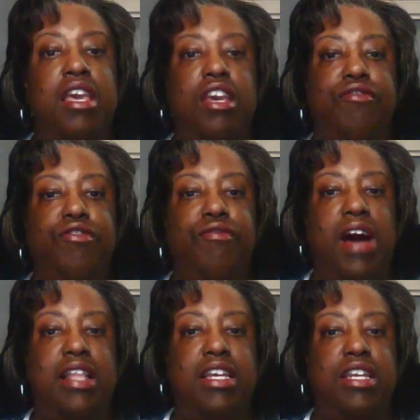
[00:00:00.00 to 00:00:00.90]
If you
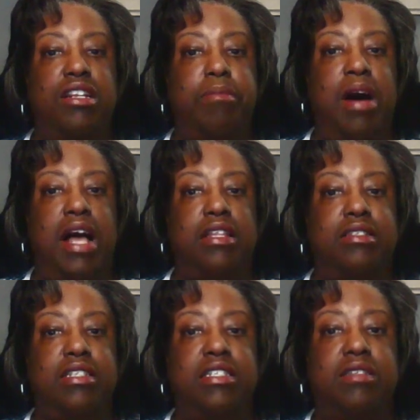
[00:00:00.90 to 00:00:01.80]
violated a
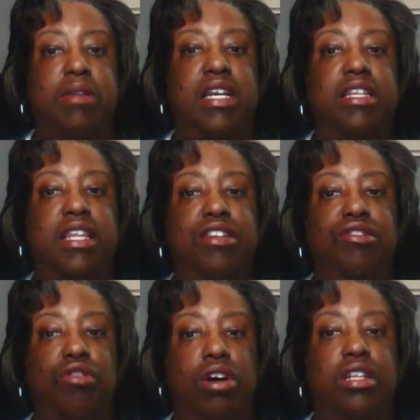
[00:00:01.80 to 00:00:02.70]
policy, explain that
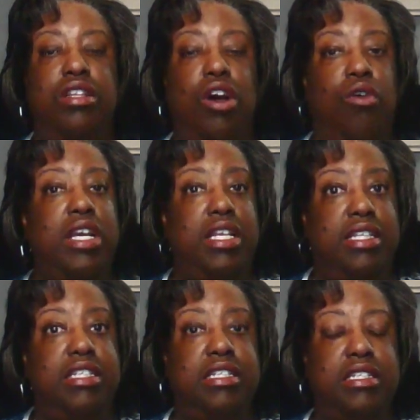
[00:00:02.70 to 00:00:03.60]
you
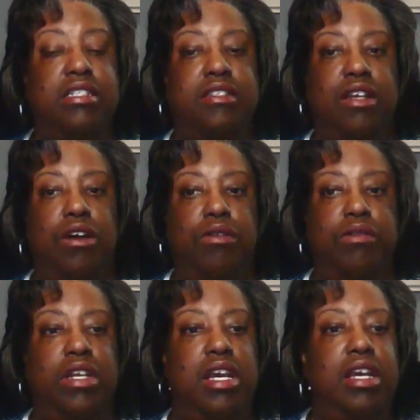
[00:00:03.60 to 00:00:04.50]
unknowingly did so.
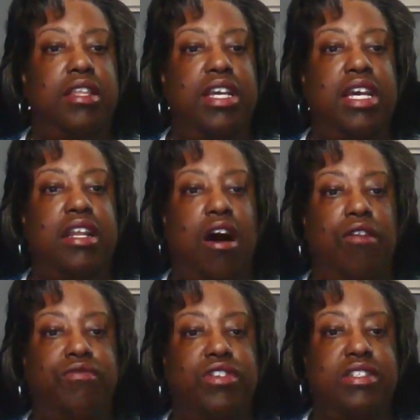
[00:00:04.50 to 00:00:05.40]
Then
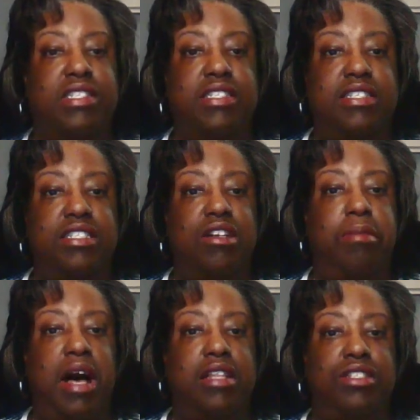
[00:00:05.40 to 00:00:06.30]
offer a sincere
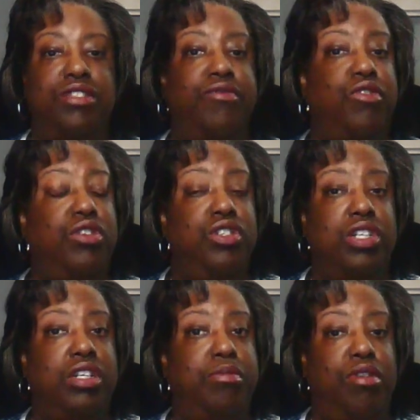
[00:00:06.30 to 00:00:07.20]
apology for your
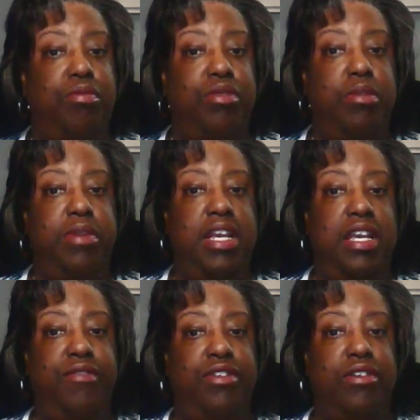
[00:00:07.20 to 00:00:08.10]
inappropriate
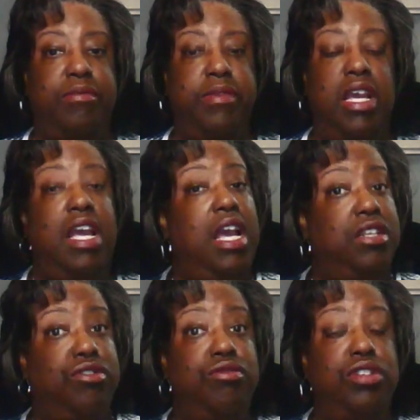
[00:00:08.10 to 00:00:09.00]
behavior.
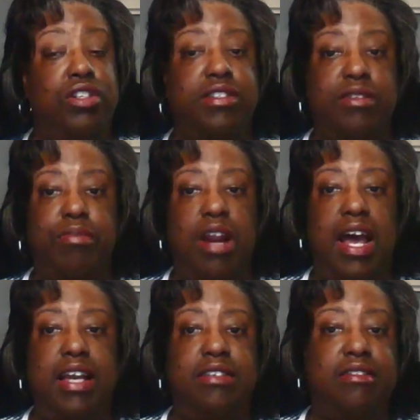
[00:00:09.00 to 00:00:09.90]
And to your
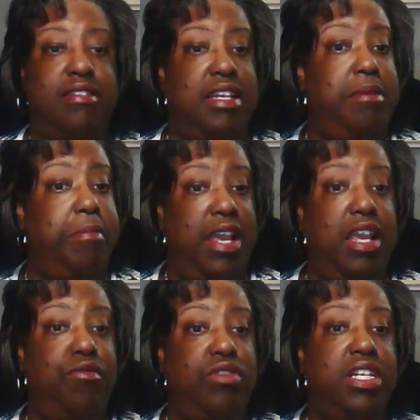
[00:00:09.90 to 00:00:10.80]
surprise, they
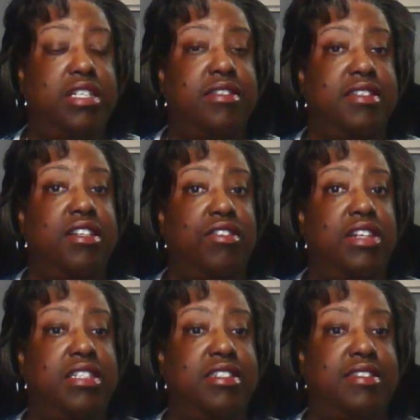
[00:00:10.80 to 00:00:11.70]
may reconsider
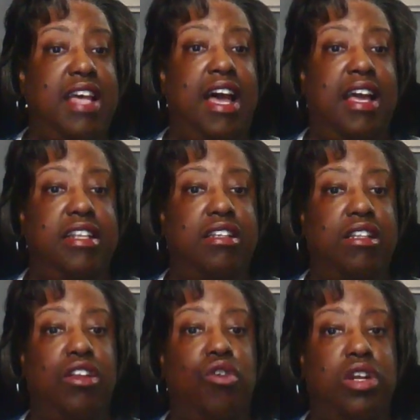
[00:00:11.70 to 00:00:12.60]
and assign a
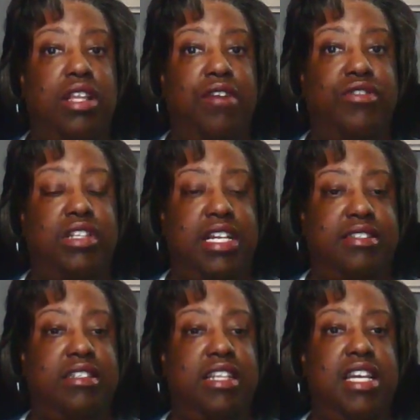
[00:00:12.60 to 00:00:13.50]
lower level
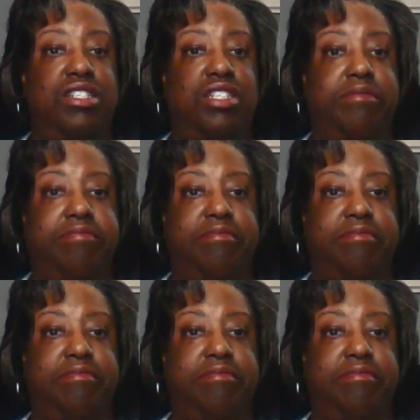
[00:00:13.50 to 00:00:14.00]
designation.